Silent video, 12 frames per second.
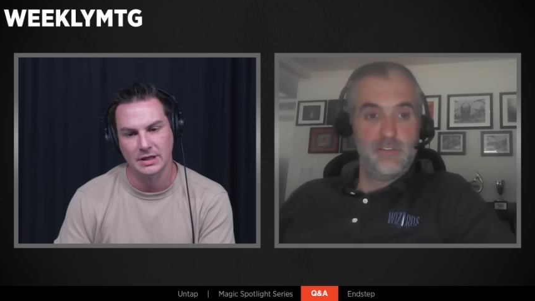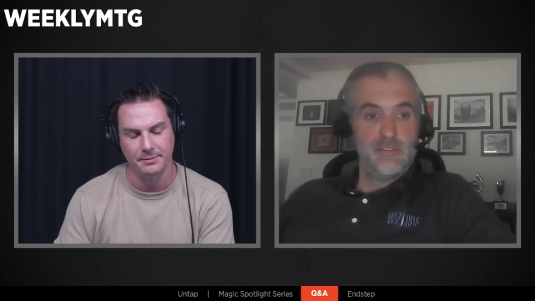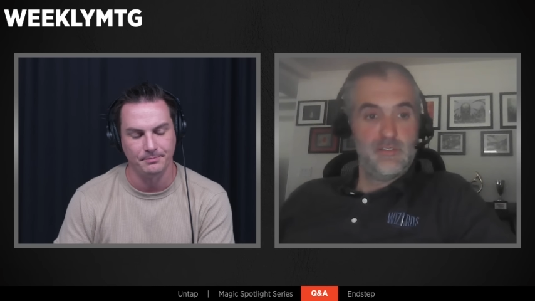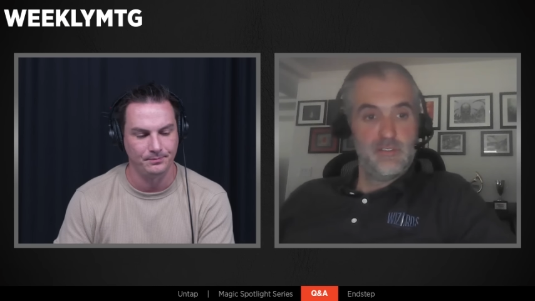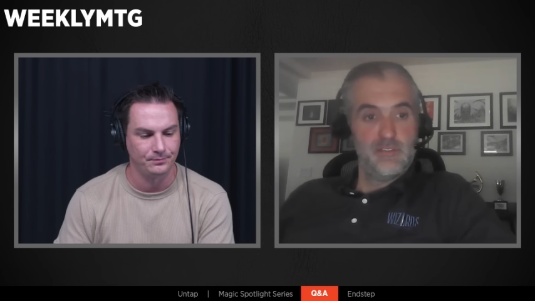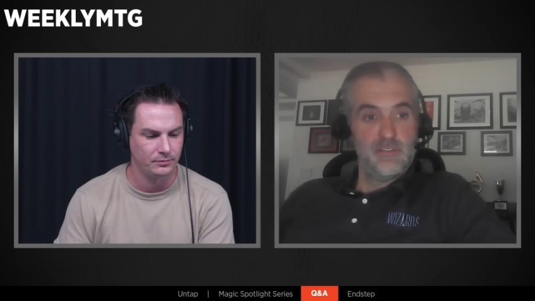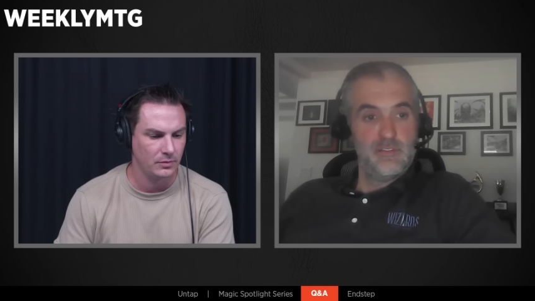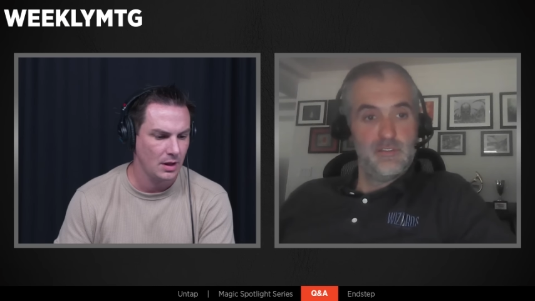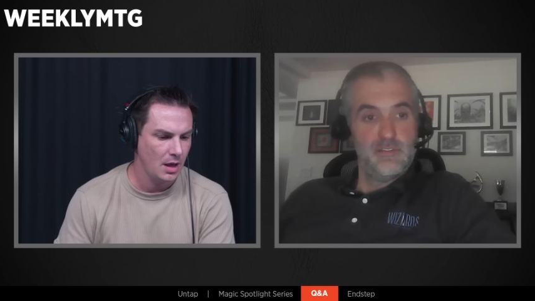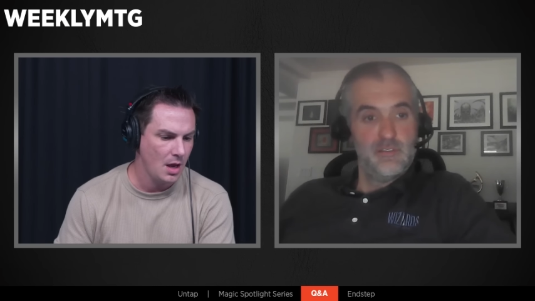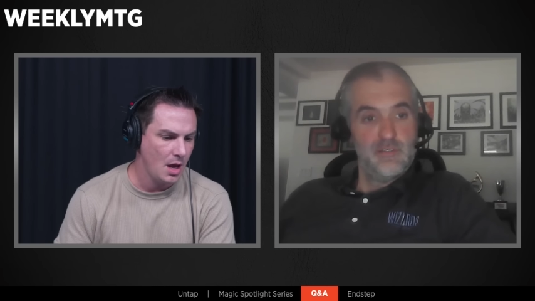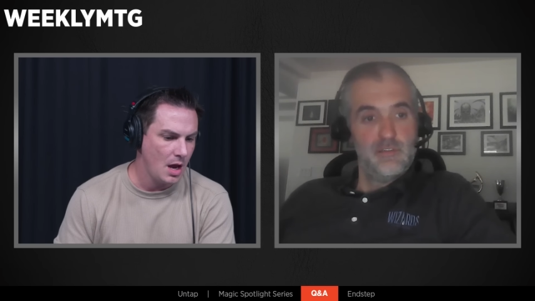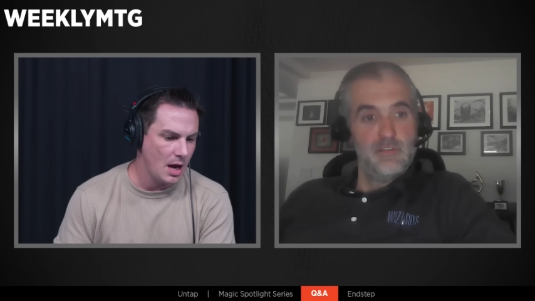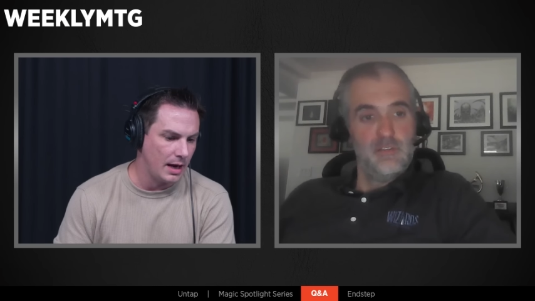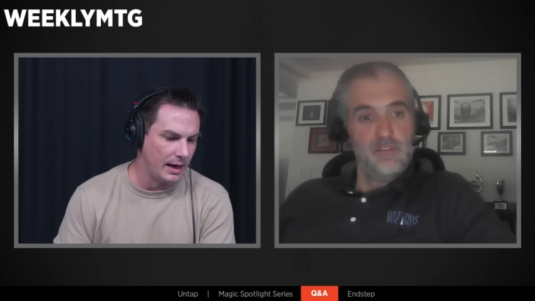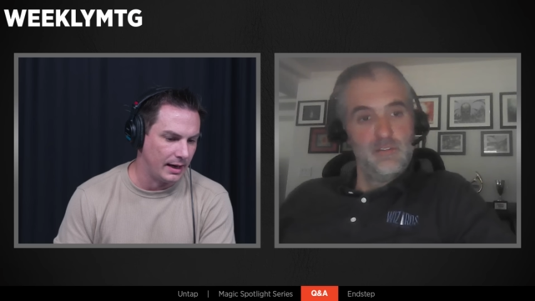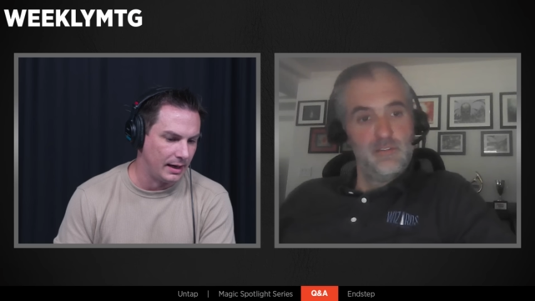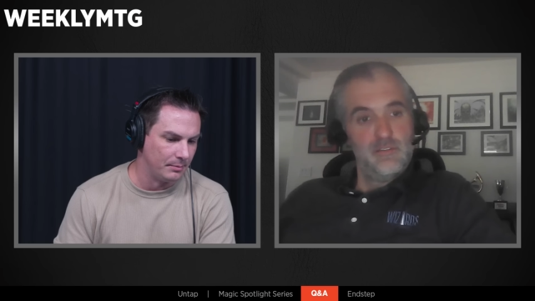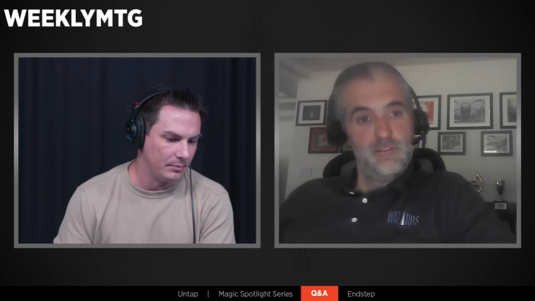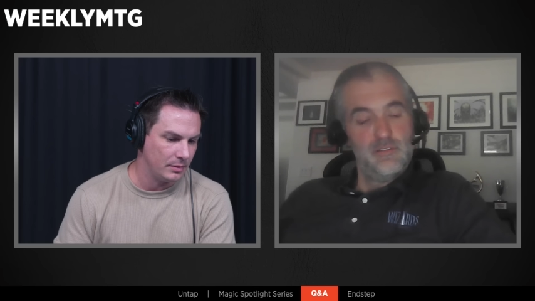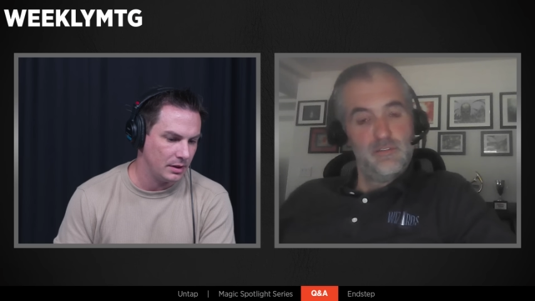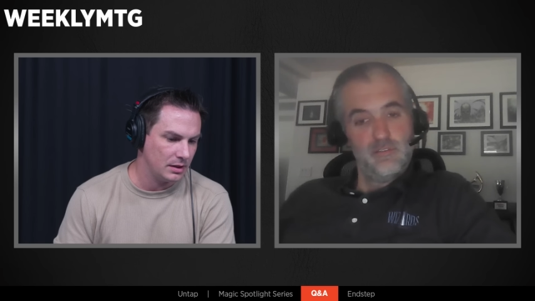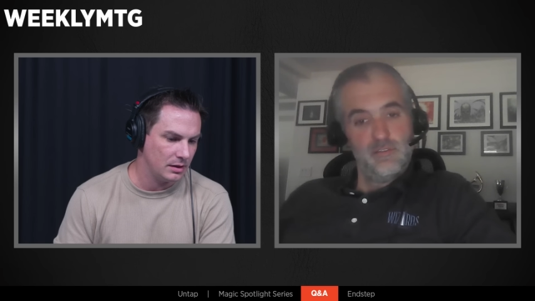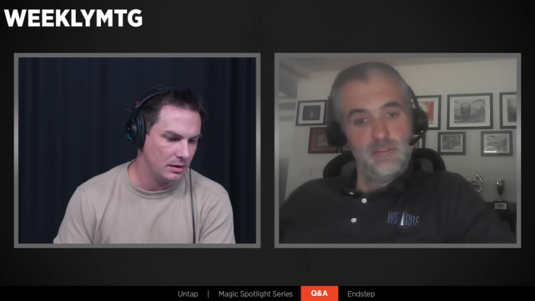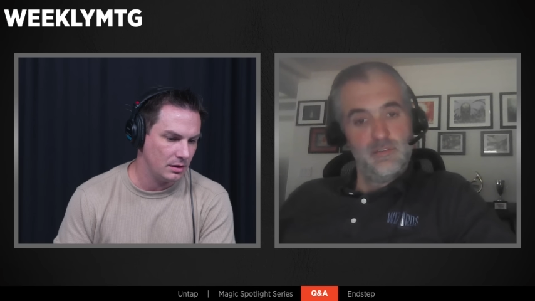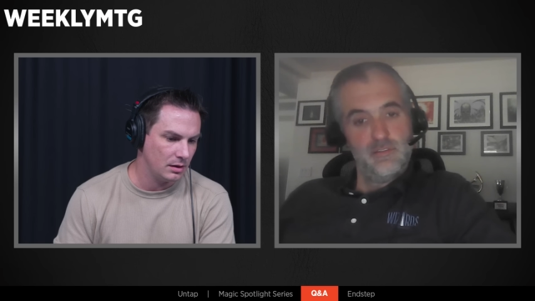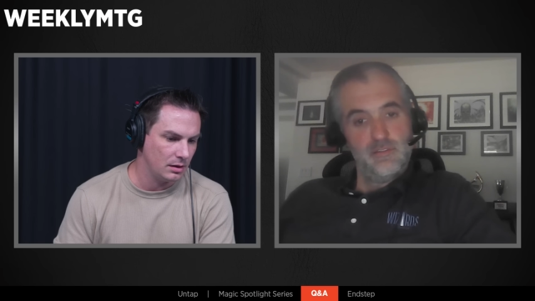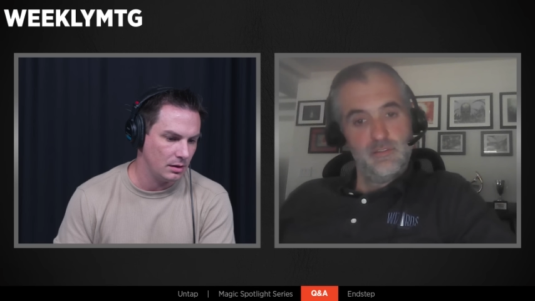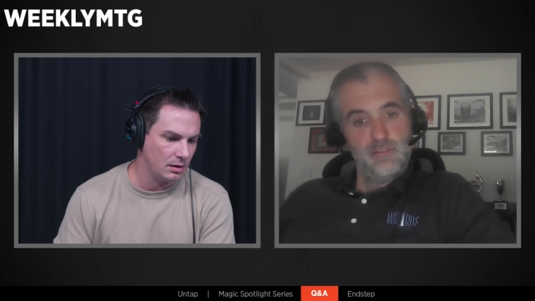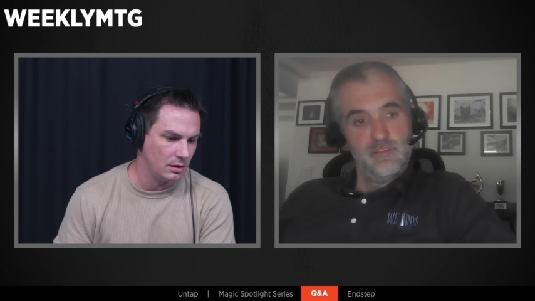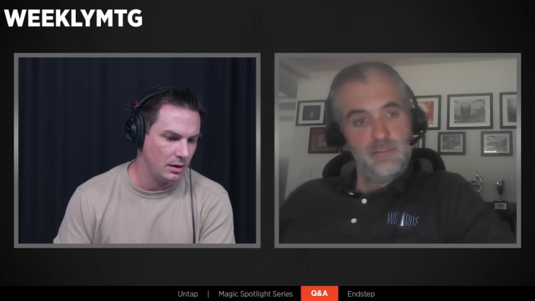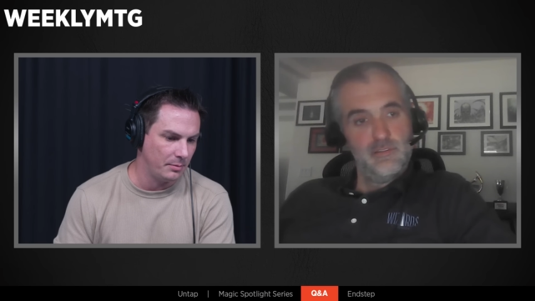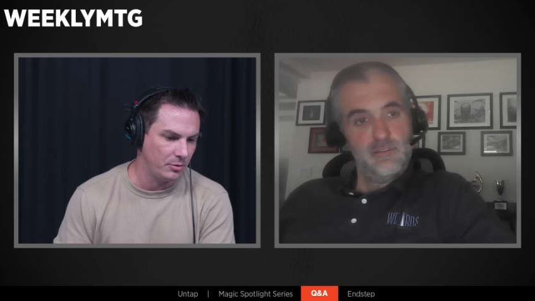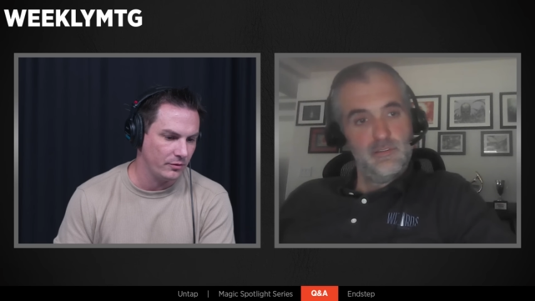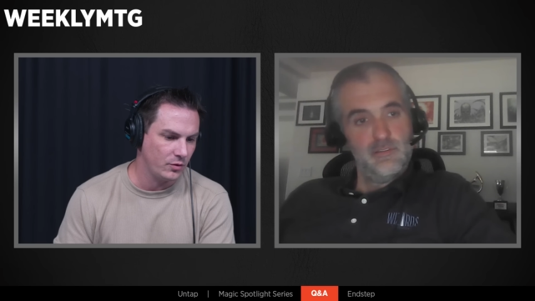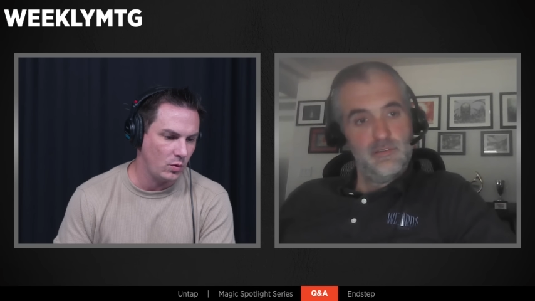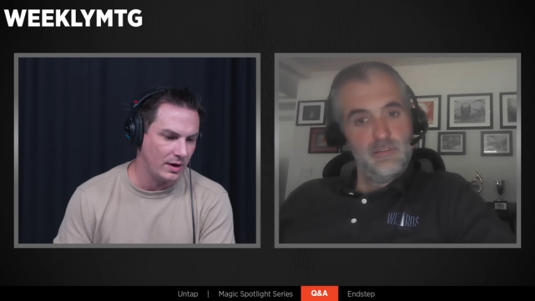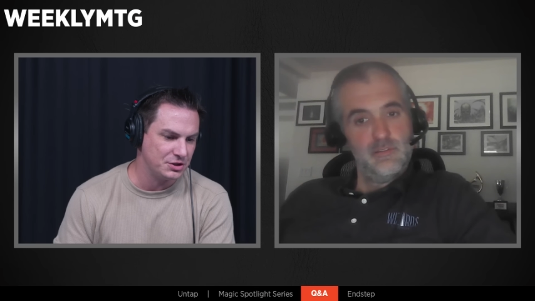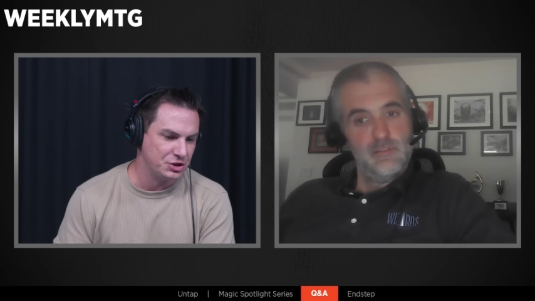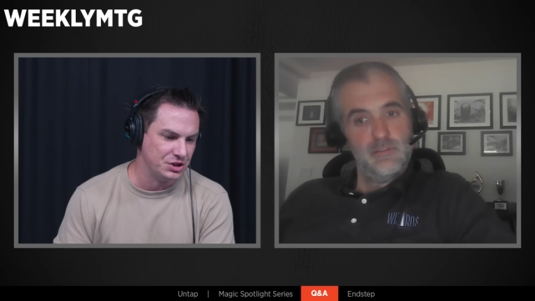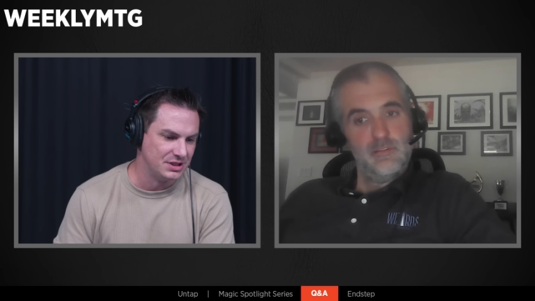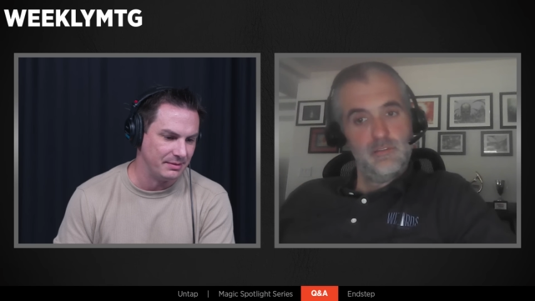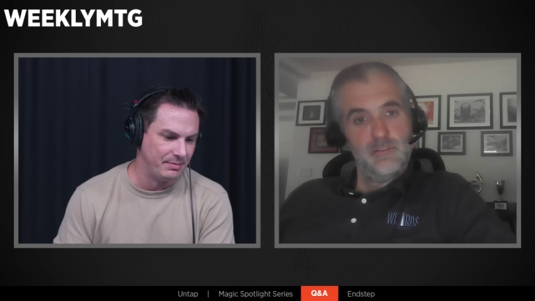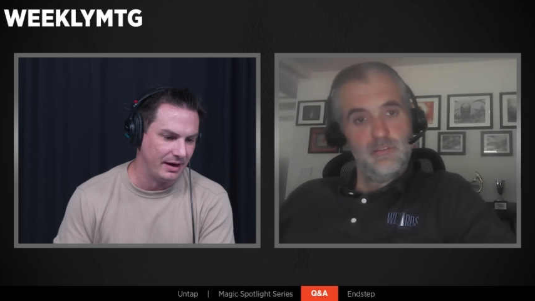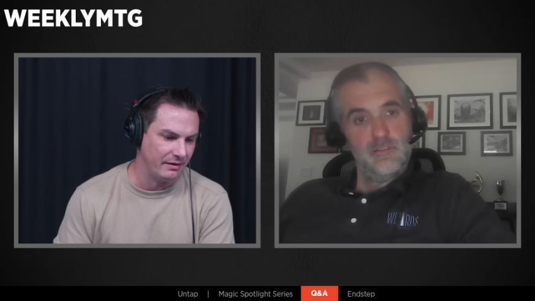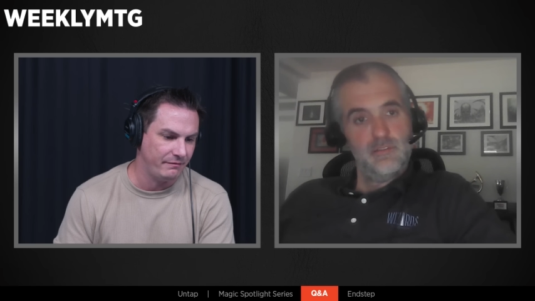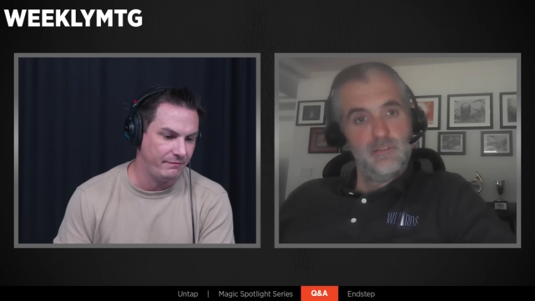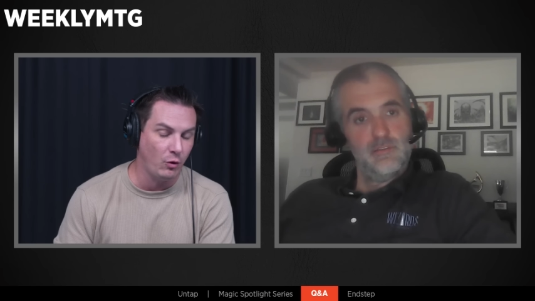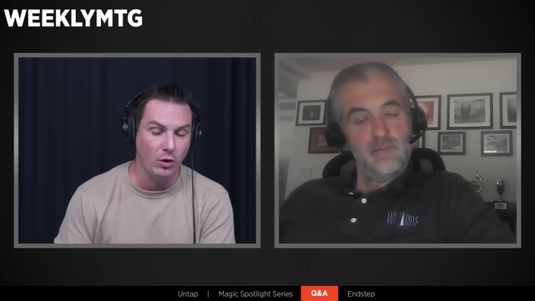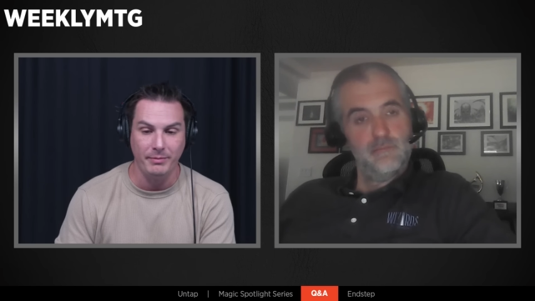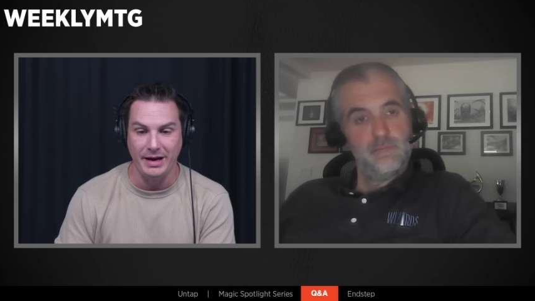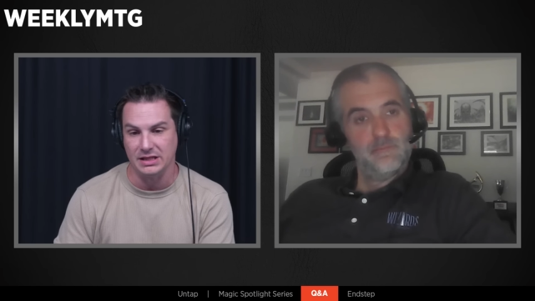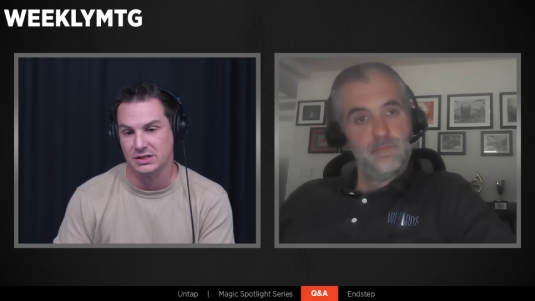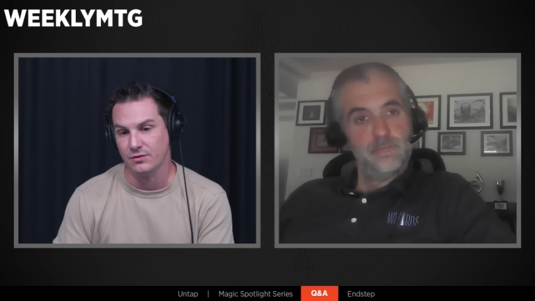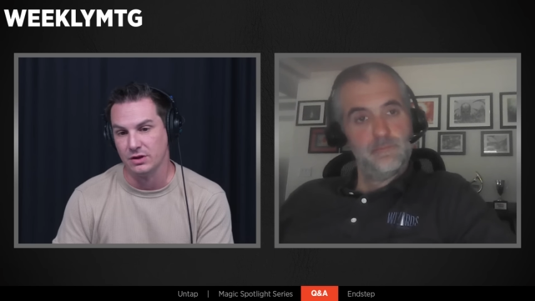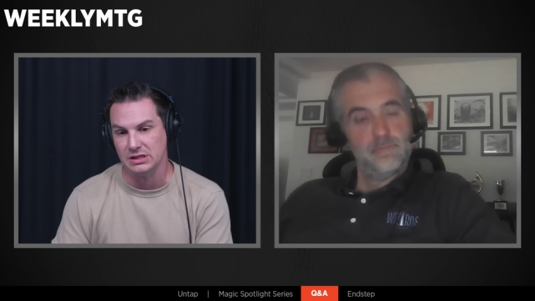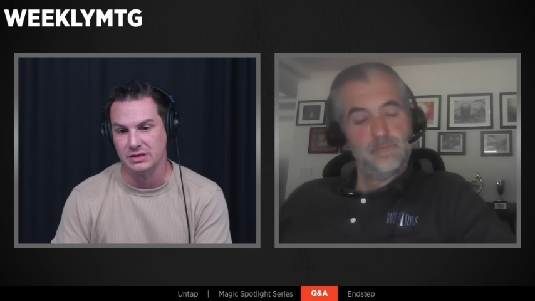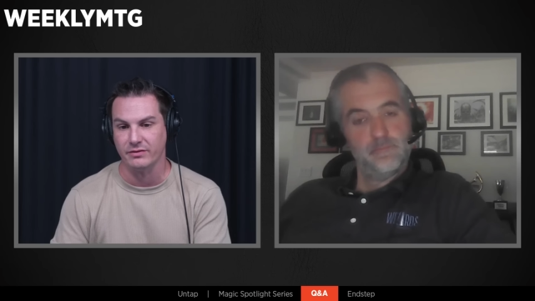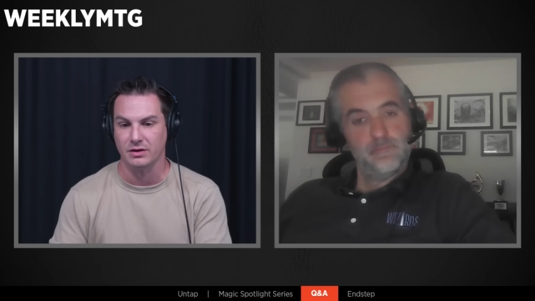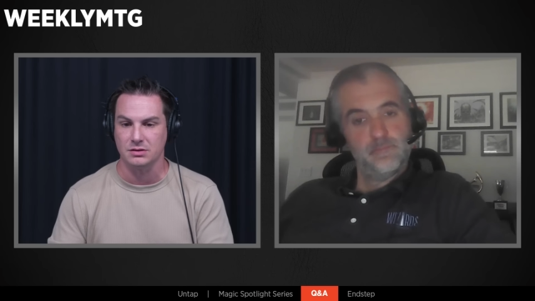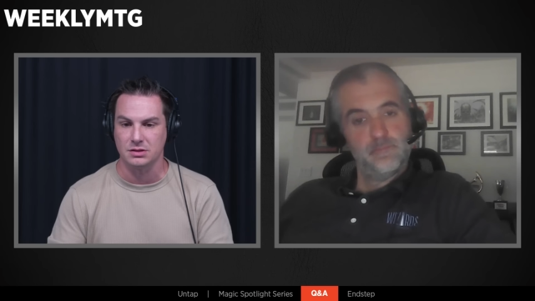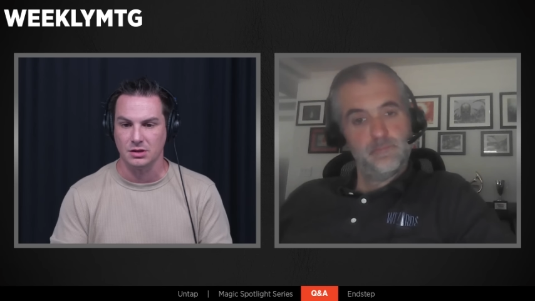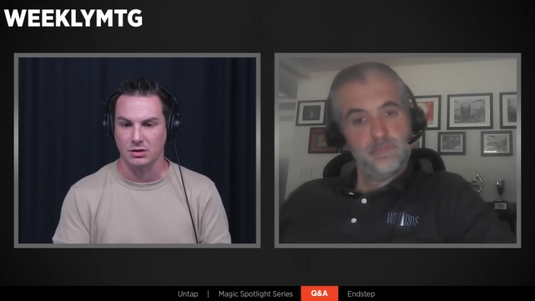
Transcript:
Speaker 1: Yep. Um, number of questions about formats for these events.